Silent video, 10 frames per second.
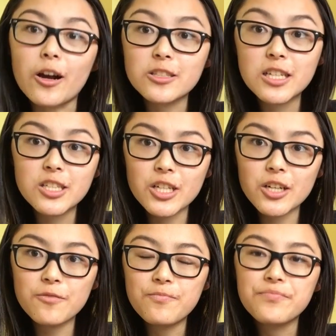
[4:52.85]
art
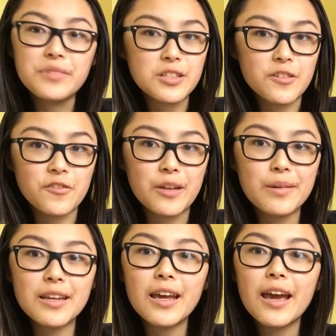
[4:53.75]
teacher, Mr.
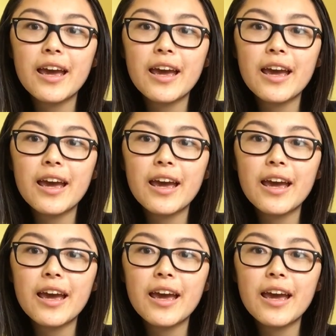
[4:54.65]
Freeman.